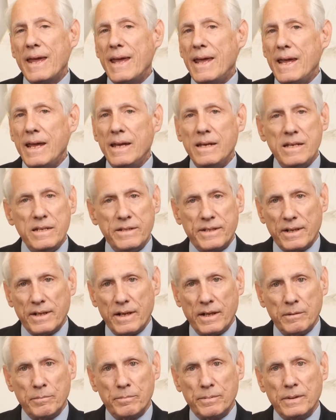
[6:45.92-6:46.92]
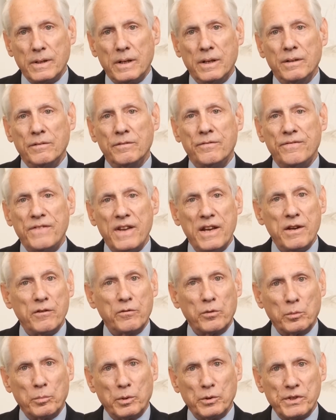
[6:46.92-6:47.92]
Any type of
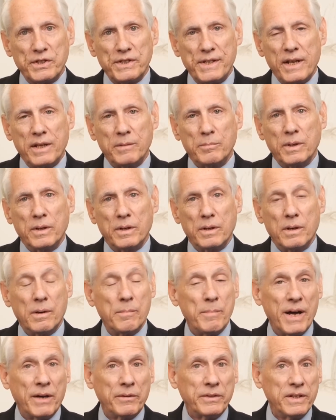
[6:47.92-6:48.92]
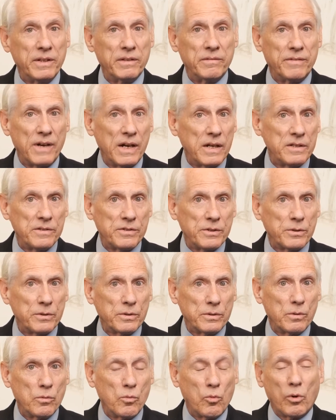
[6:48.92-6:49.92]
favorable statement about the
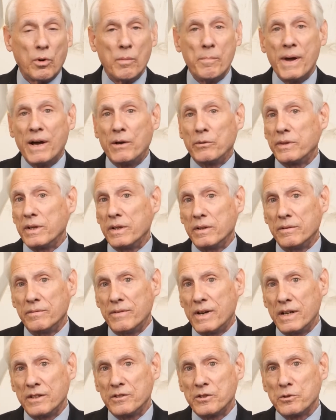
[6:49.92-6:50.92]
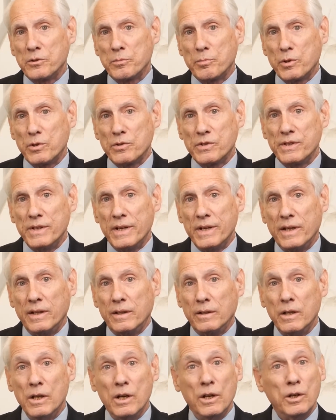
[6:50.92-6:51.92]
advisor or about the advisor's
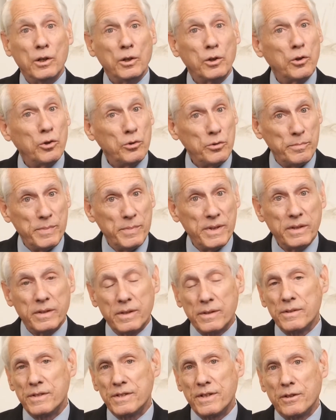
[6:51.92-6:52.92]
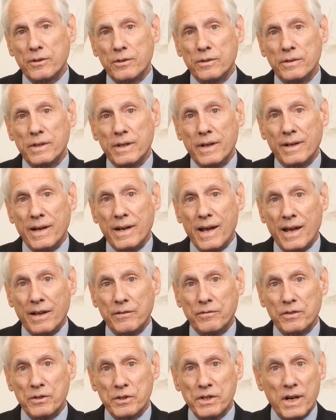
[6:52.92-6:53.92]
personnel could be considered an
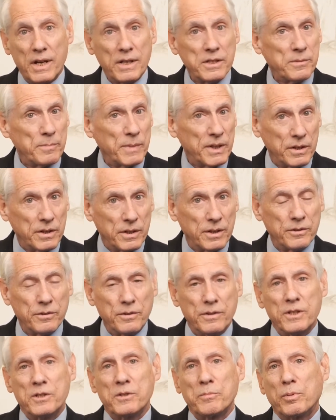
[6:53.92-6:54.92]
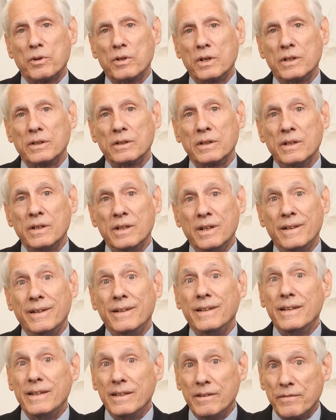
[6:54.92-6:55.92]
advertisement under this prong
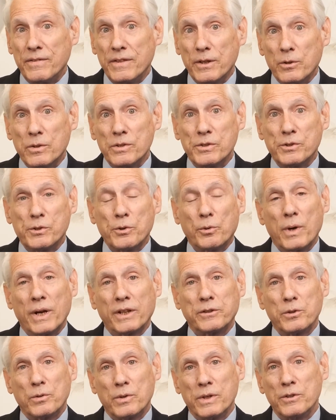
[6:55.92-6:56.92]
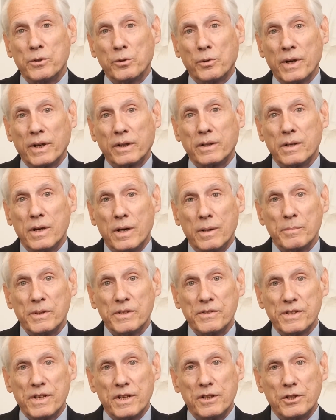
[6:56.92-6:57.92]
if there is direct or indirect
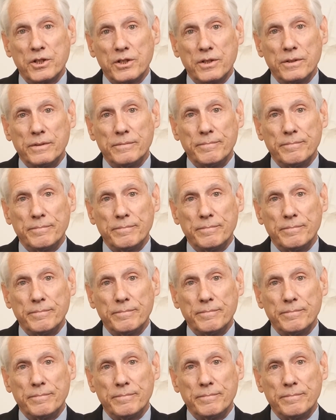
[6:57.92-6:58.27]
compensation.